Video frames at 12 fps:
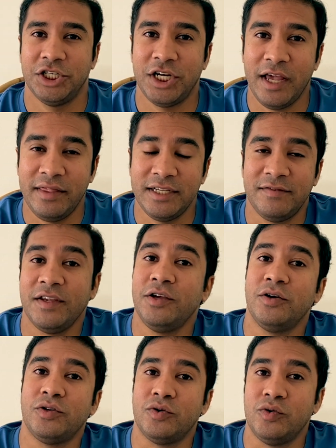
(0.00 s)
share this
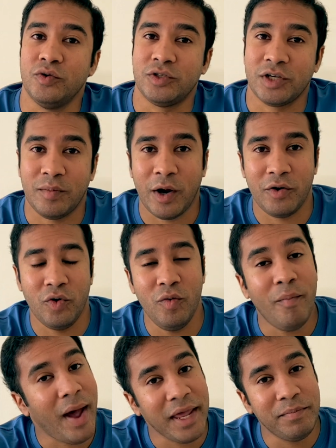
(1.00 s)
video to someone who
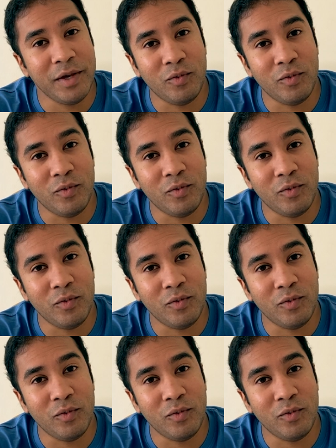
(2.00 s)
might